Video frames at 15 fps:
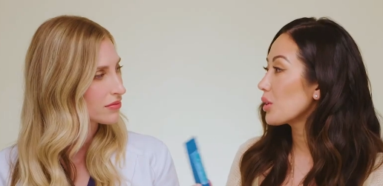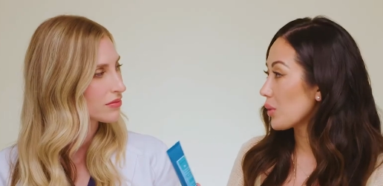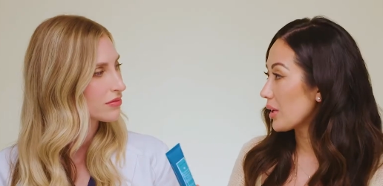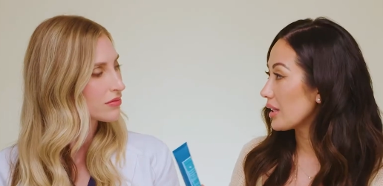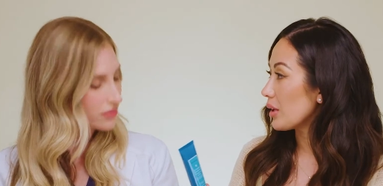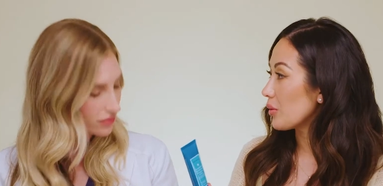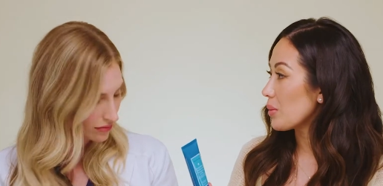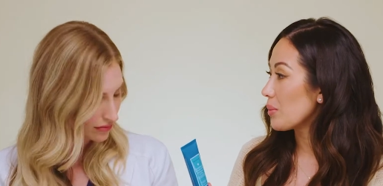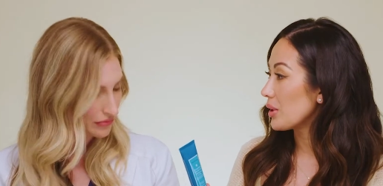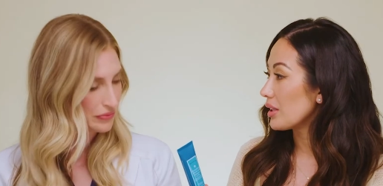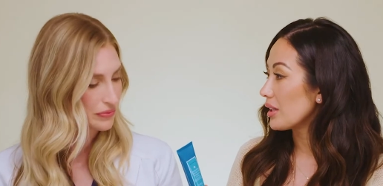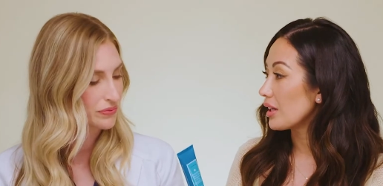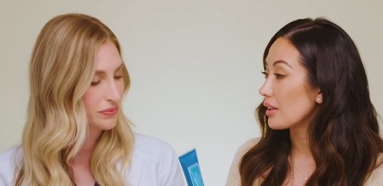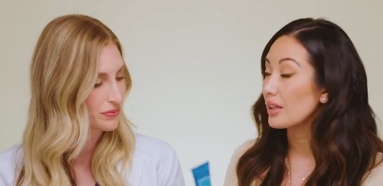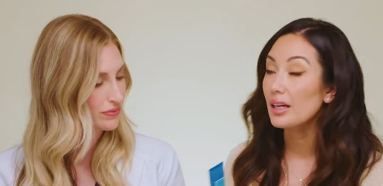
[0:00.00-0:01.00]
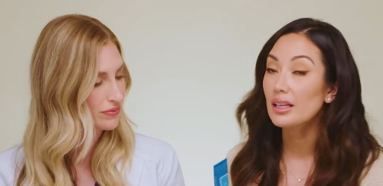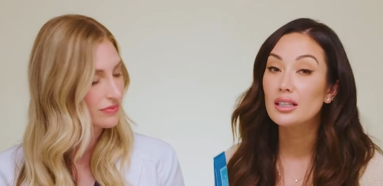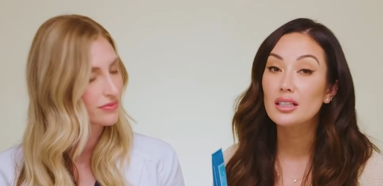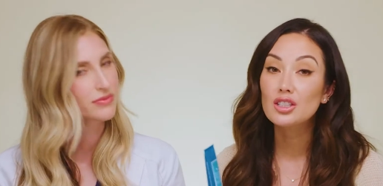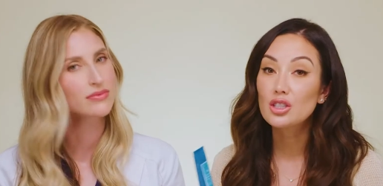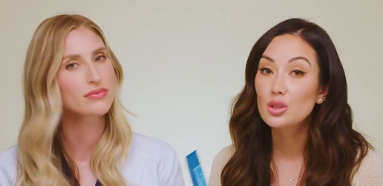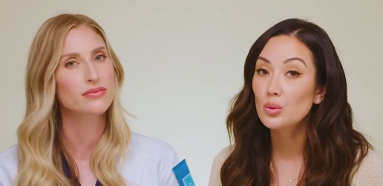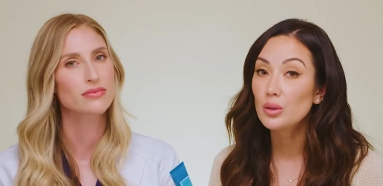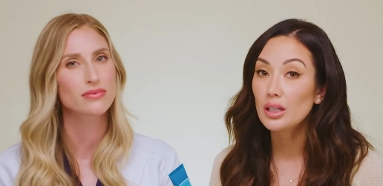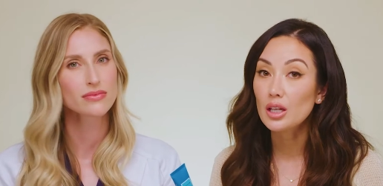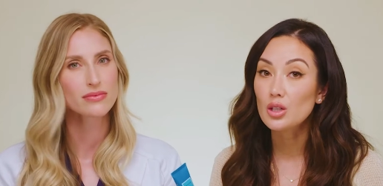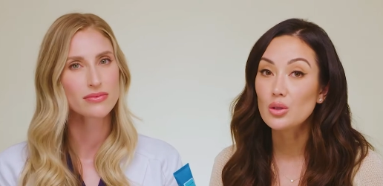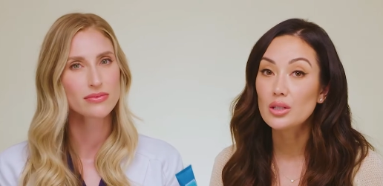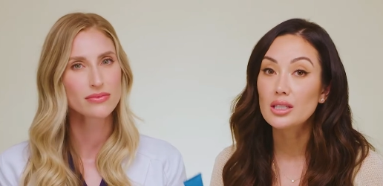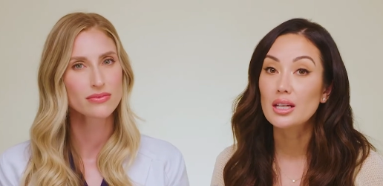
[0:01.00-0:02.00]
Speaker 1: ingredient that we put in here mm-hmm. that I think is just really
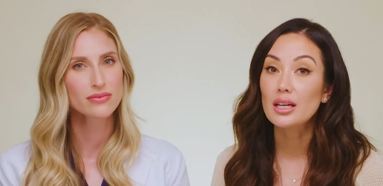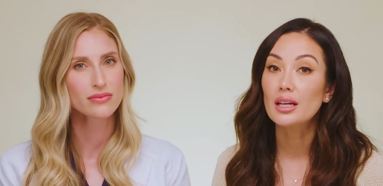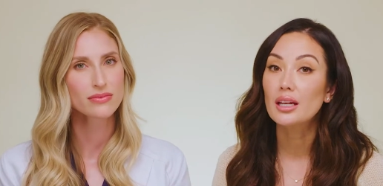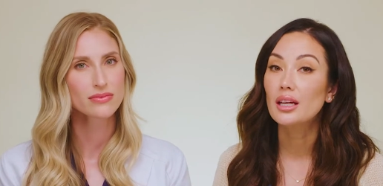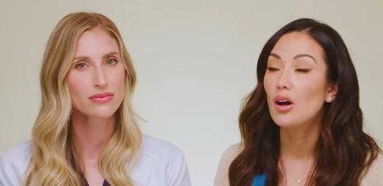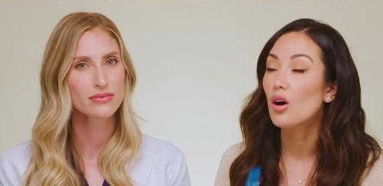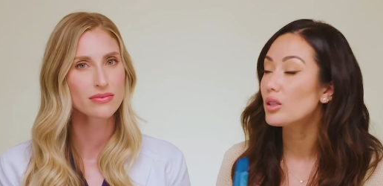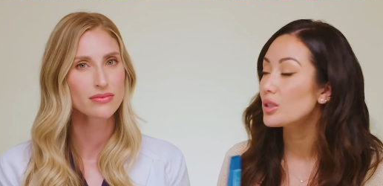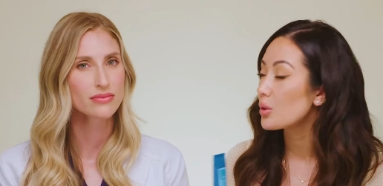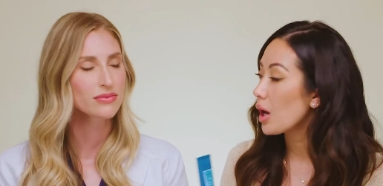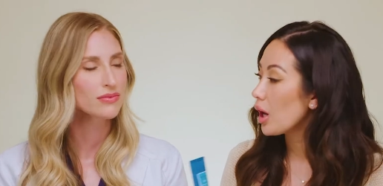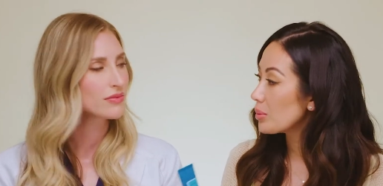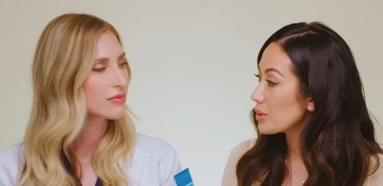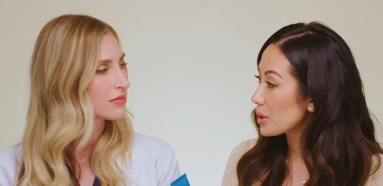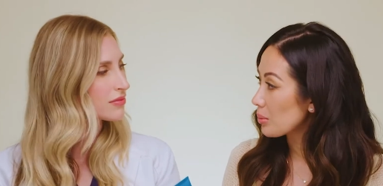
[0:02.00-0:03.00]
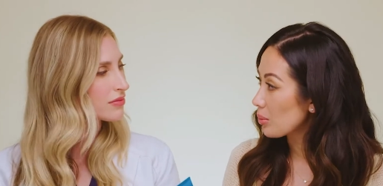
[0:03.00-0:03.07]
interesting, it also helps to